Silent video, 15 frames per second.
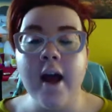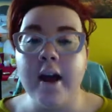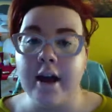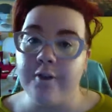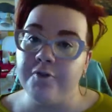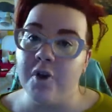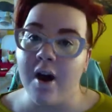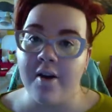
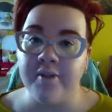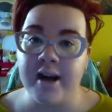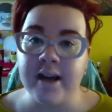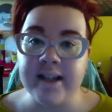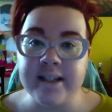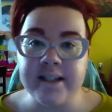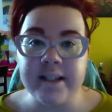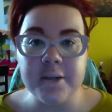If you have
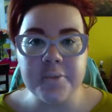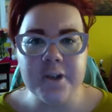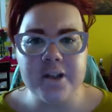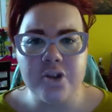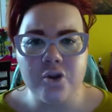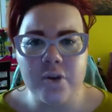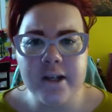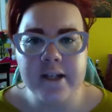any tips
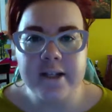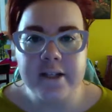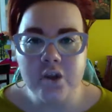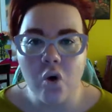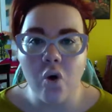and tricks